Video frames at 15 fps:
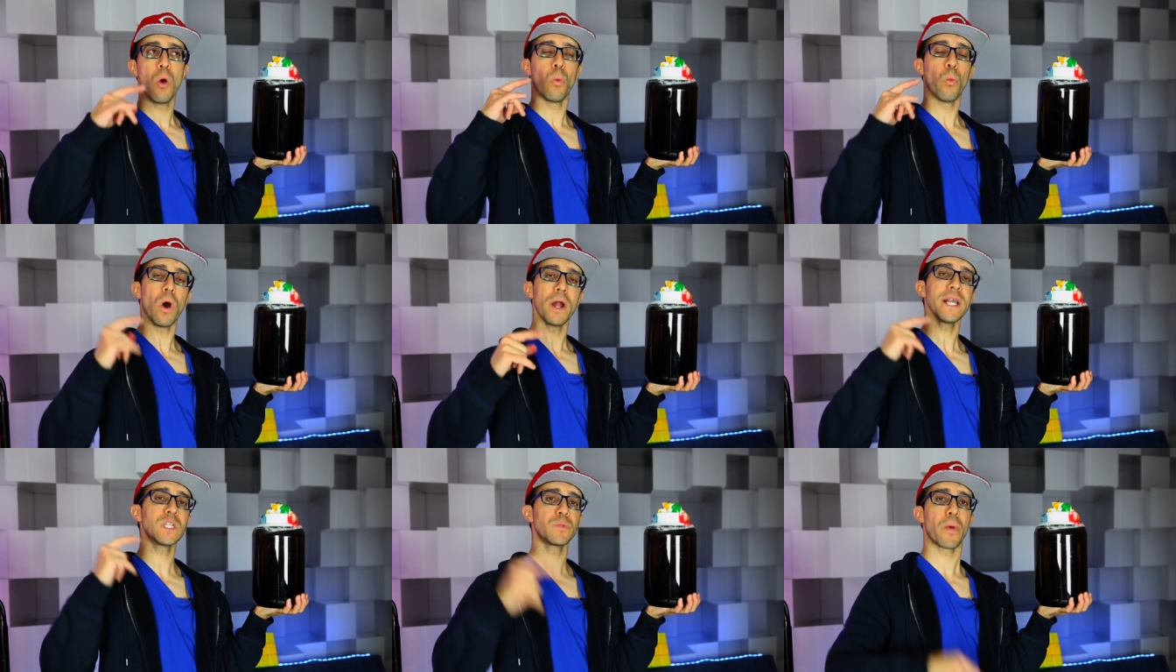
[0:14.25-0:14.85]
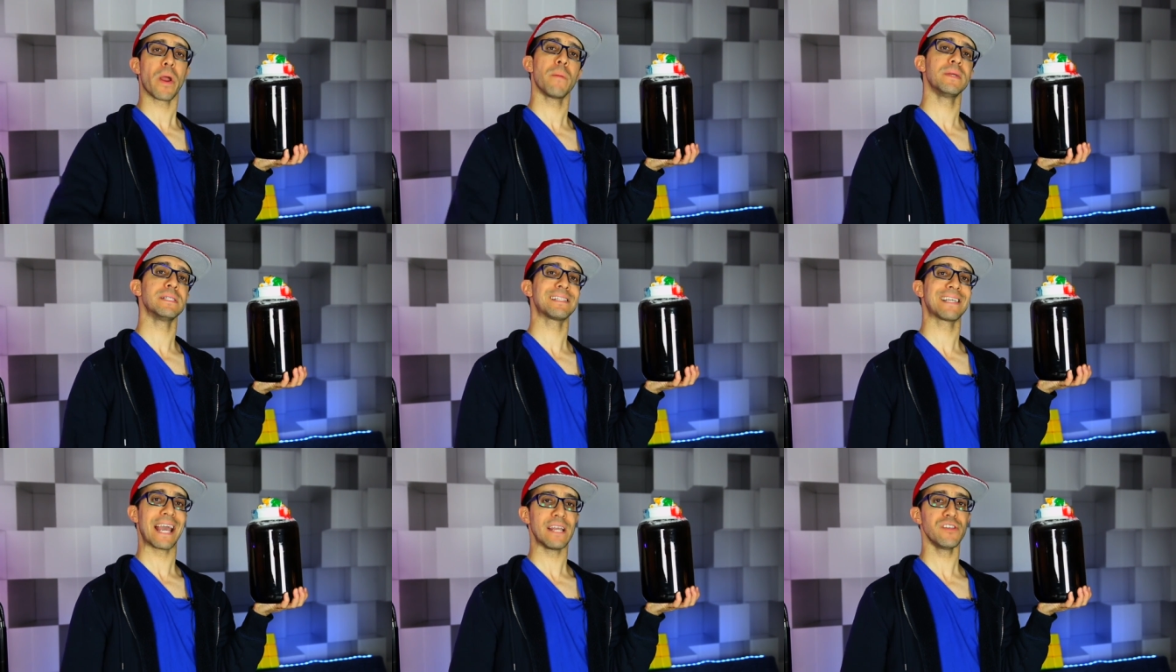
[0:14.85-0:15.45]
what
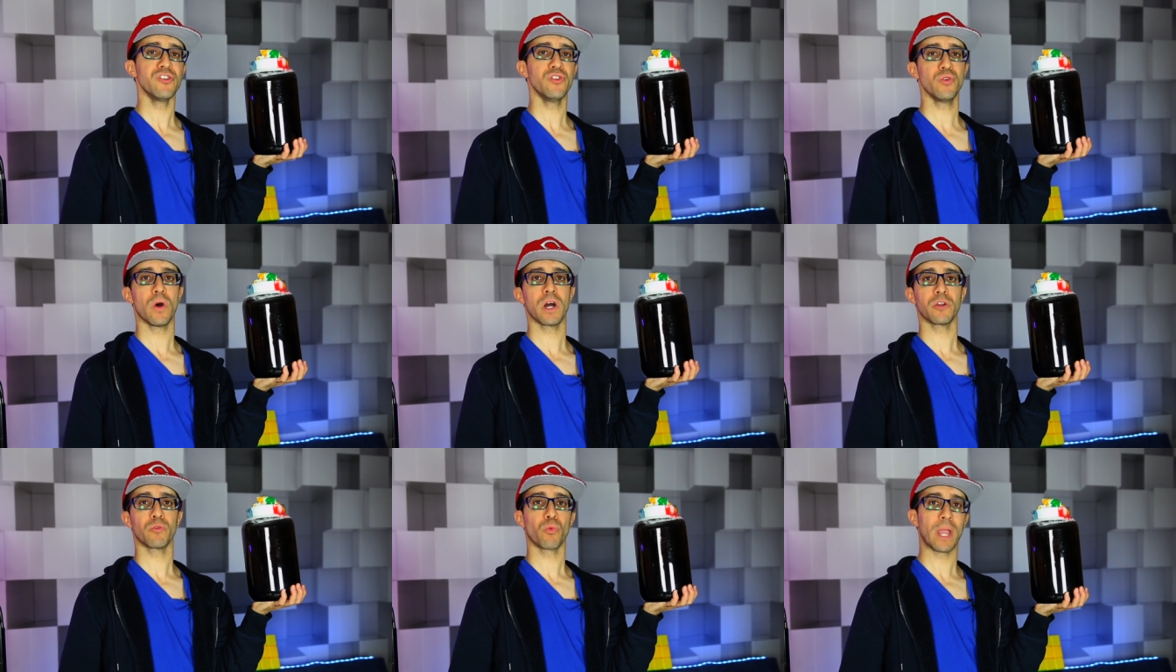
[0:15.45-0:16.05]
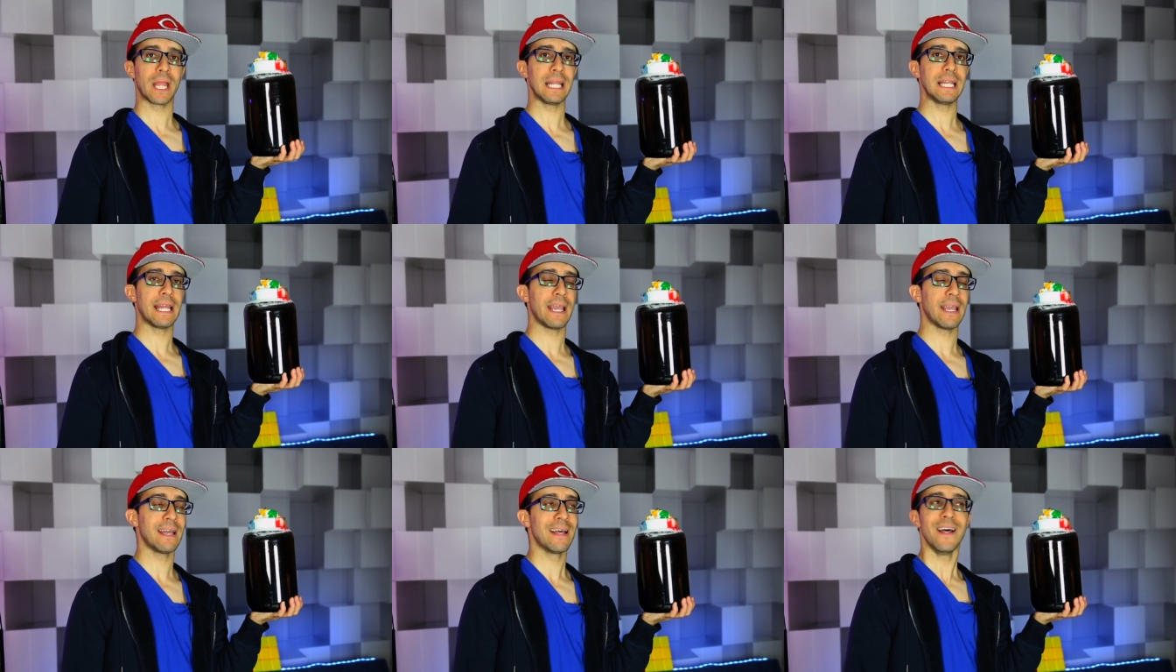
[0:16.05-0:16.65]
experiments can you do on a rainy
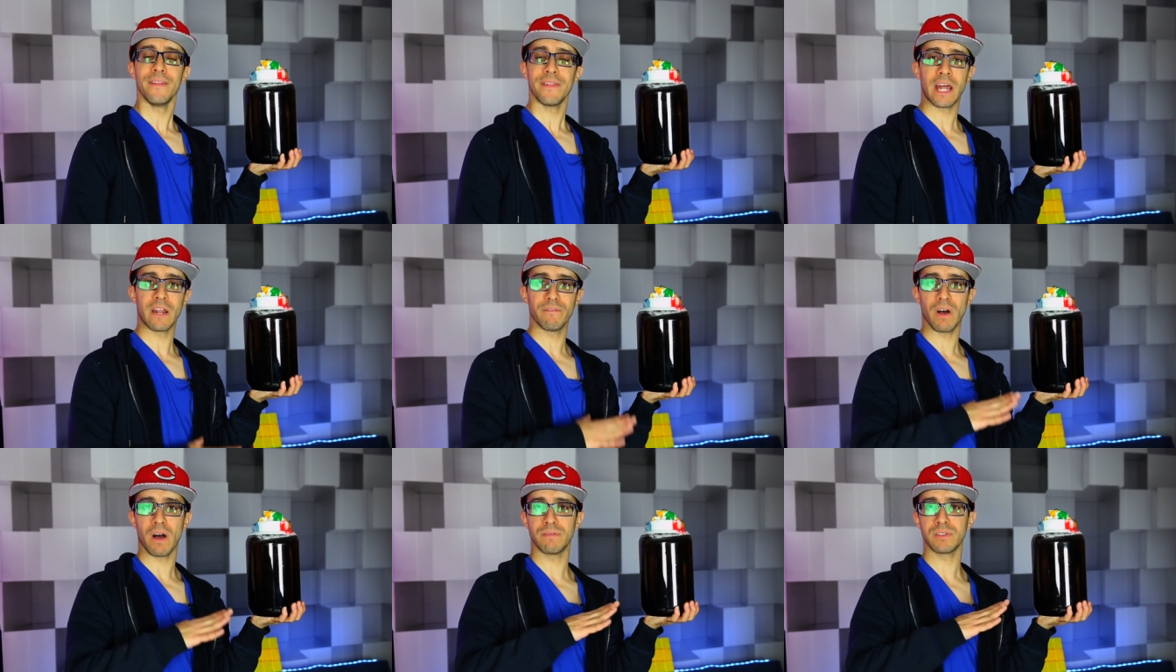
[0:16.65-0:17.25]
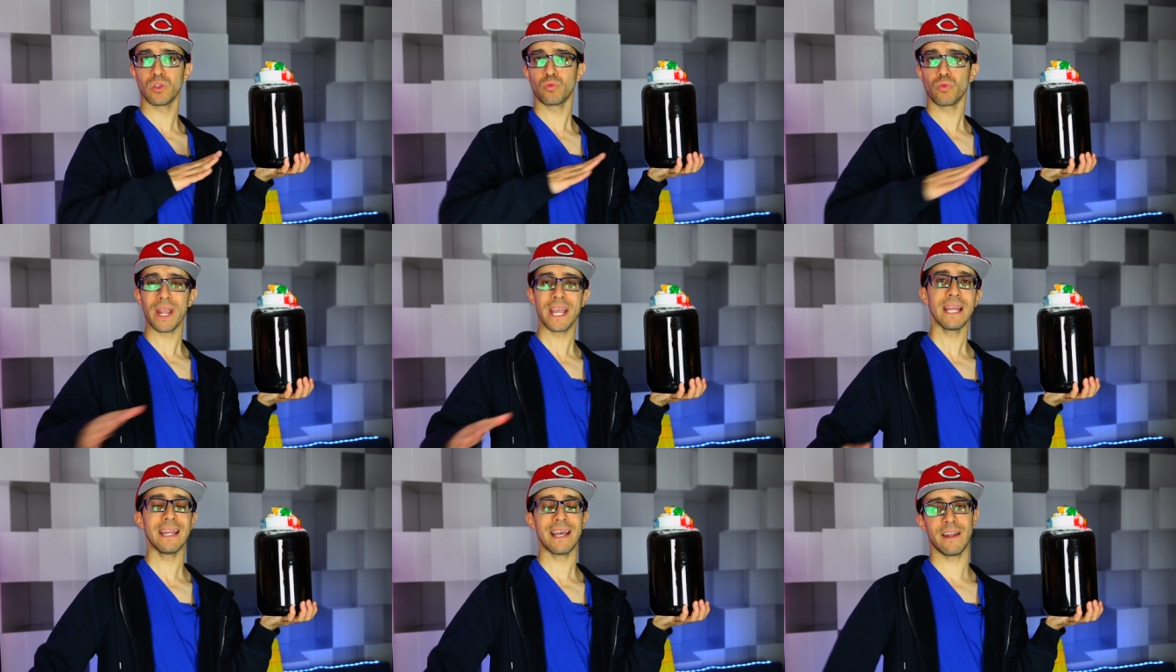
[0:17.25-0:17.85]
day that involves
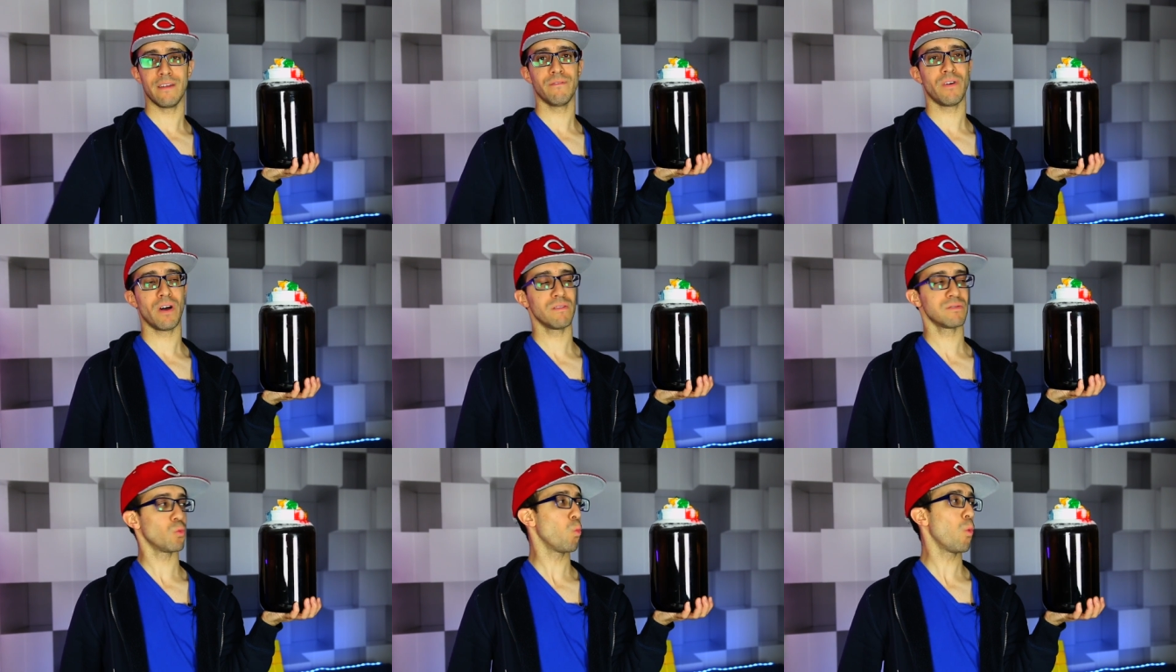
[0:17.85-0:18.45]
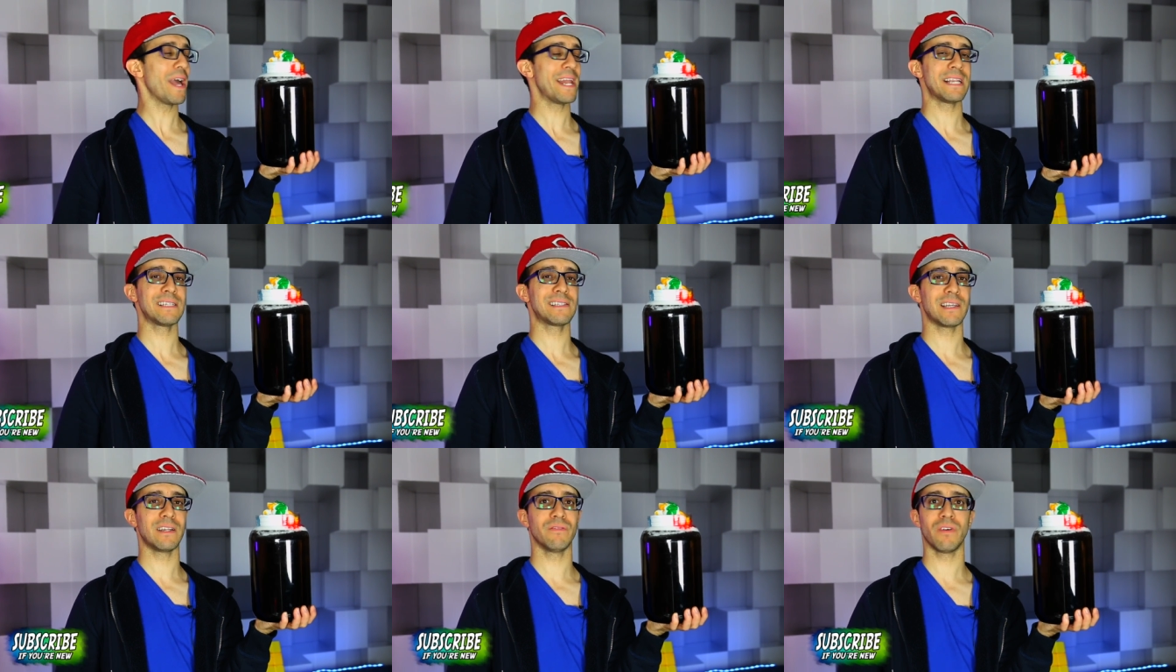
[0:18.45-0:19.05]
rain, it involves
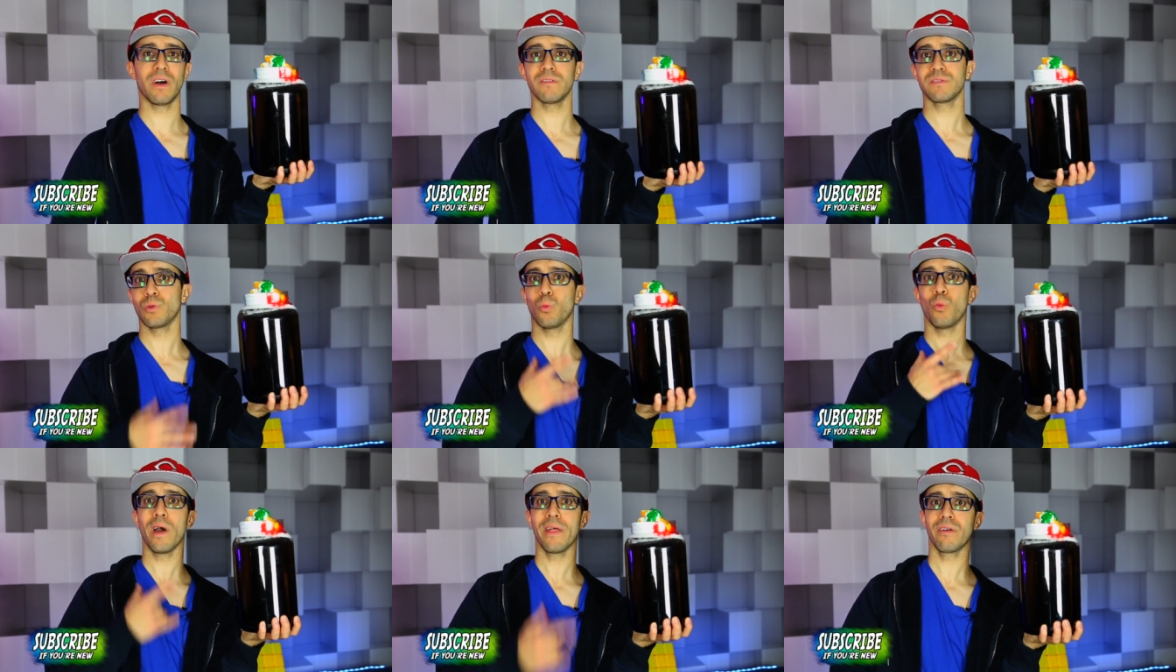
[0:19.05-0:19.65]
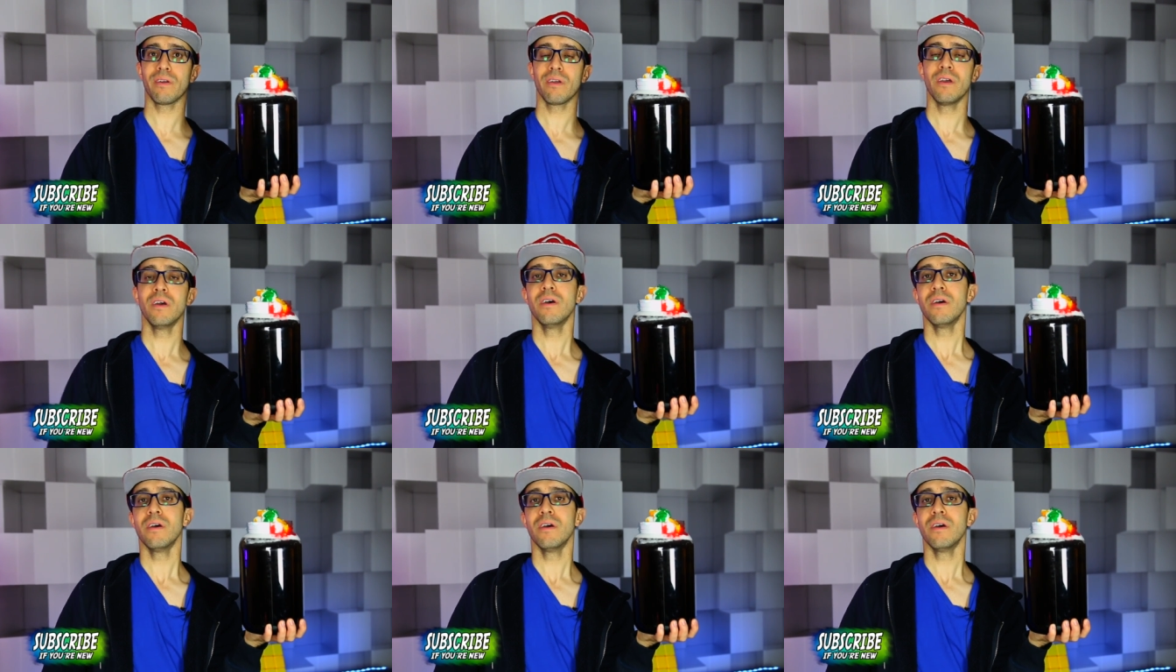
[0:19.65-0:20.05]
wetness, it involves the weather?